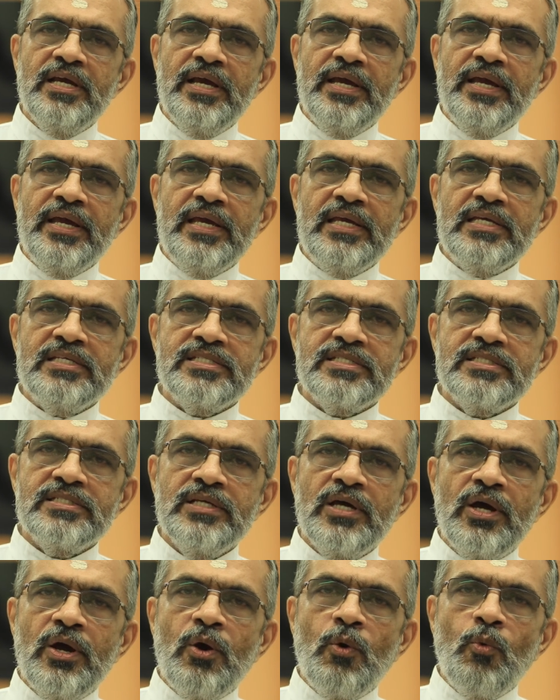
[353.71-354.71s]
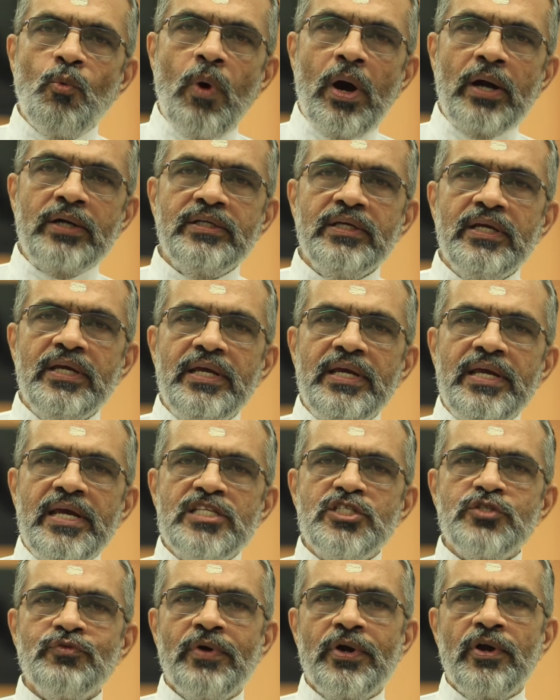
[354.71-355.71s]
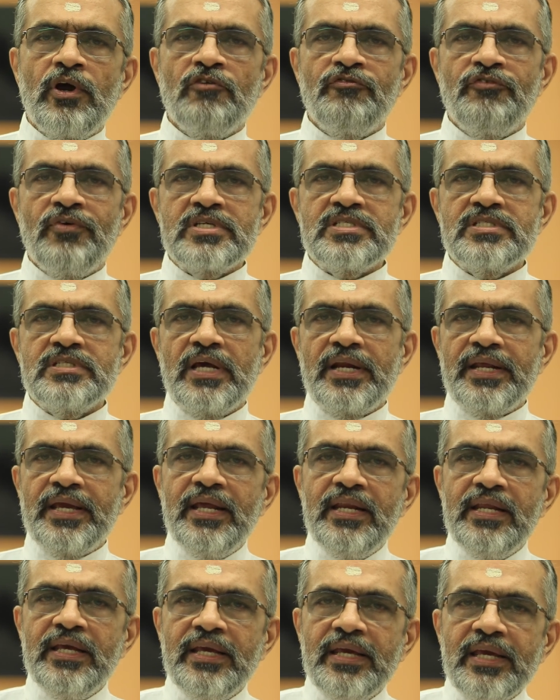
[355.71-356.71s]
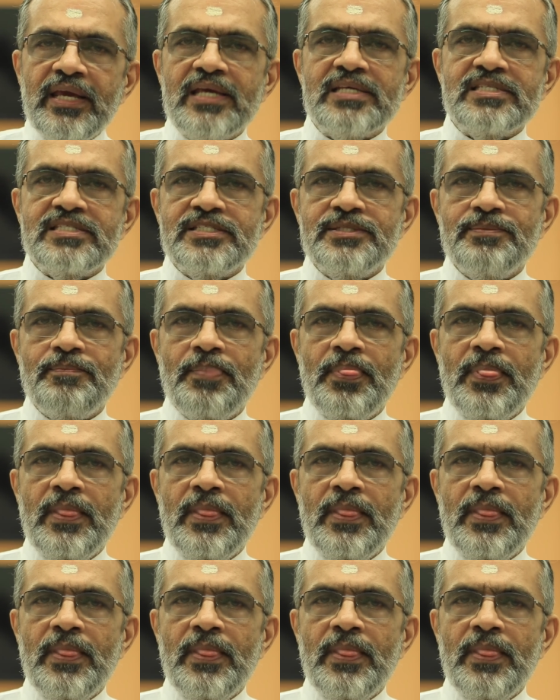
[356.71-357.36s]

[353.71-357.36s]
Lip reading: is what each one of us really is.